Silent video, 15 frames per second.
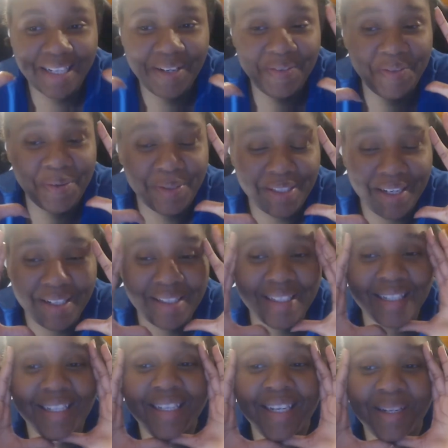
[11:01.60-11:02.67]
will start
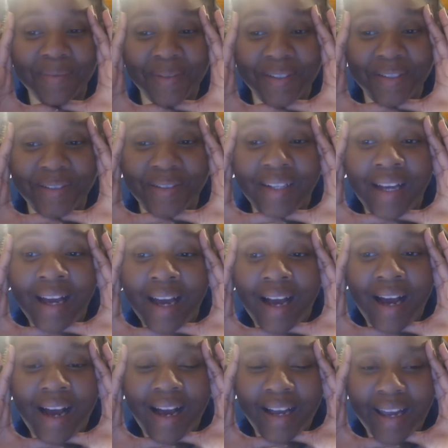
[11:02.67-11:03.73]
looking up soon.
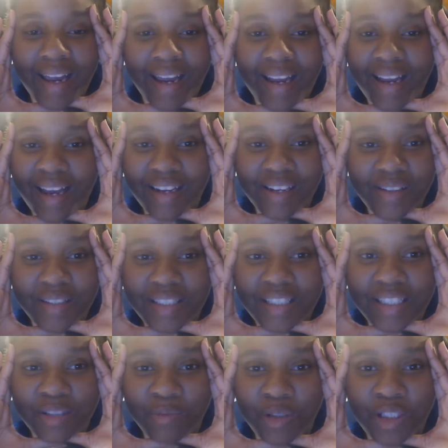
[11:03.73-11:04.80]
I know it's
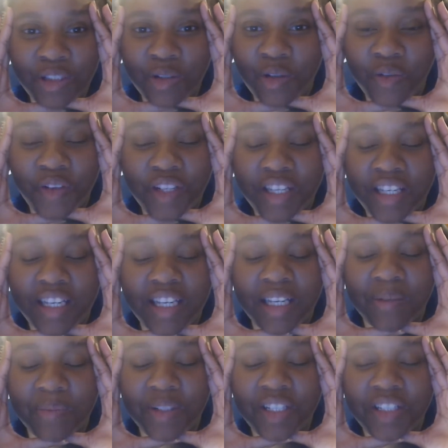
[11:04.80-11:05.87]
just being overthinking,
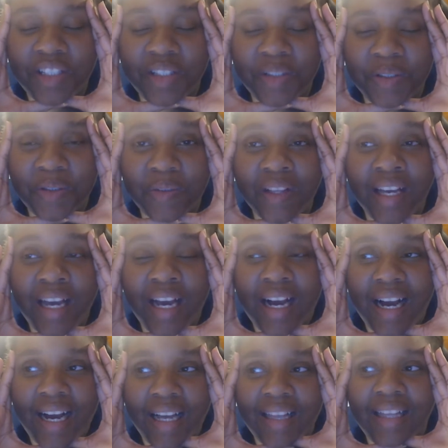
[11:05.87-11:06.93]
but anywho,
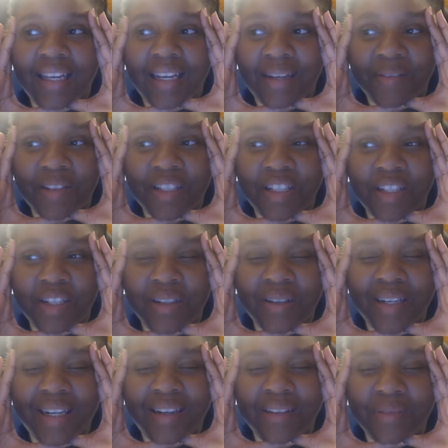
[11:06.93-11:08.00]
I think I'm gonna go
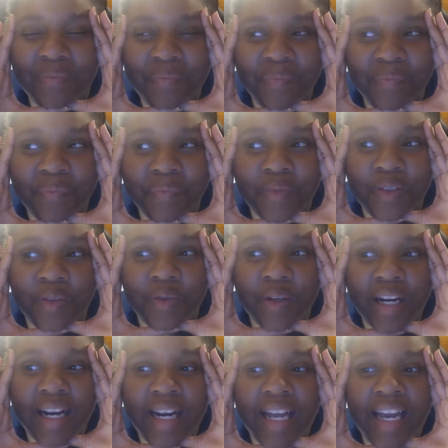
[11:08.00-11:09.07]
out
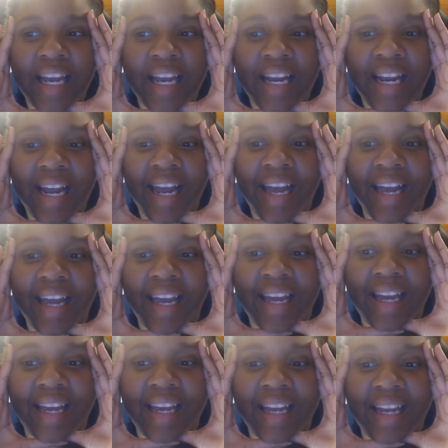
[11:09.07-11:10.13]
Friday,
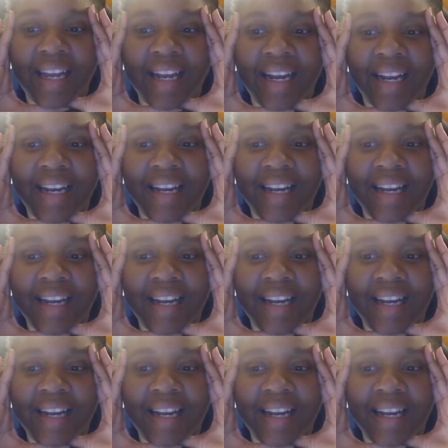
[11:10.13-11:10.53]
and